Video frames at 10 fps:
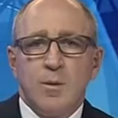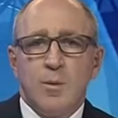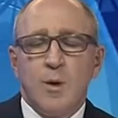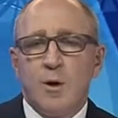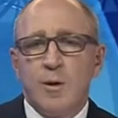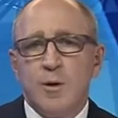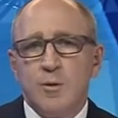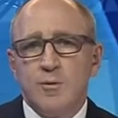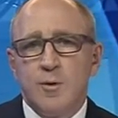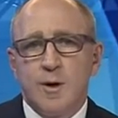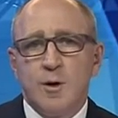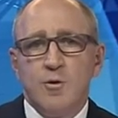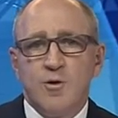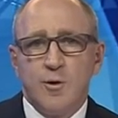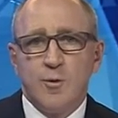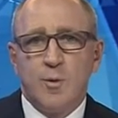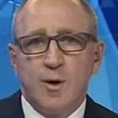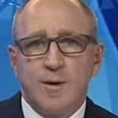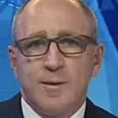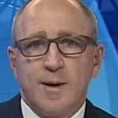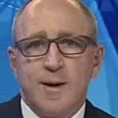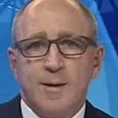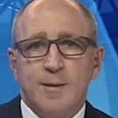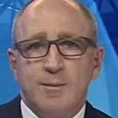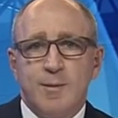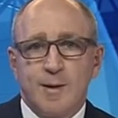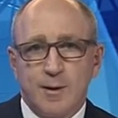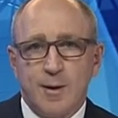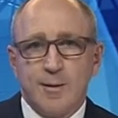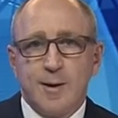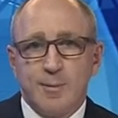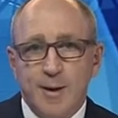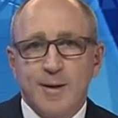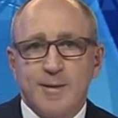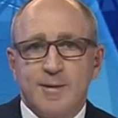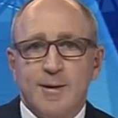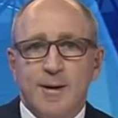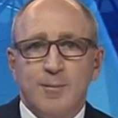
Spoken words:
Well, he'll do what he decides is best.